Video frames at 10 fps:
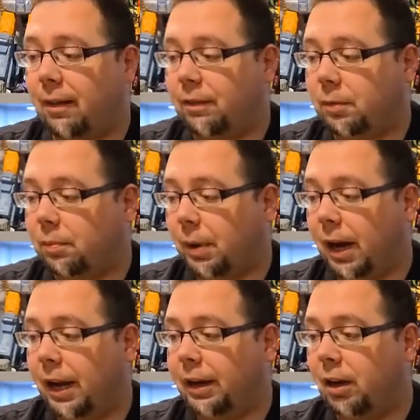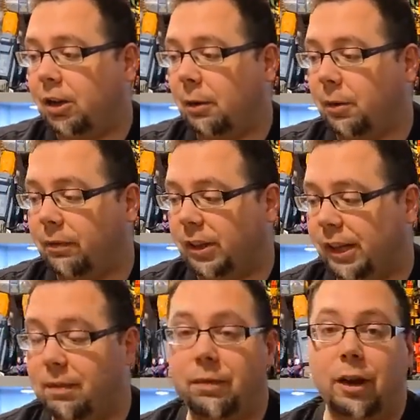have to buy a couple of the
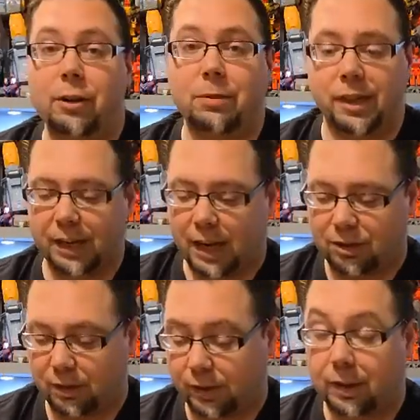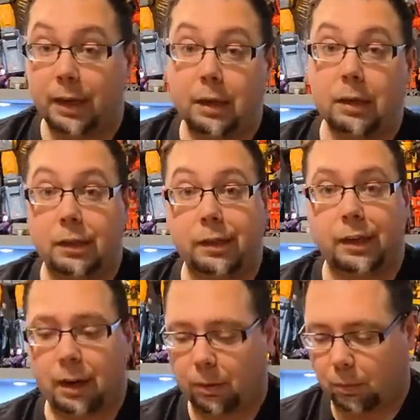same volumes to catch everything, and this is
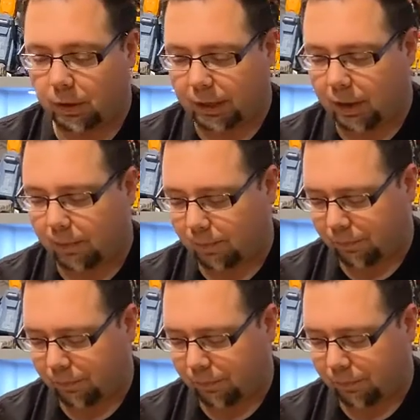how it worked out.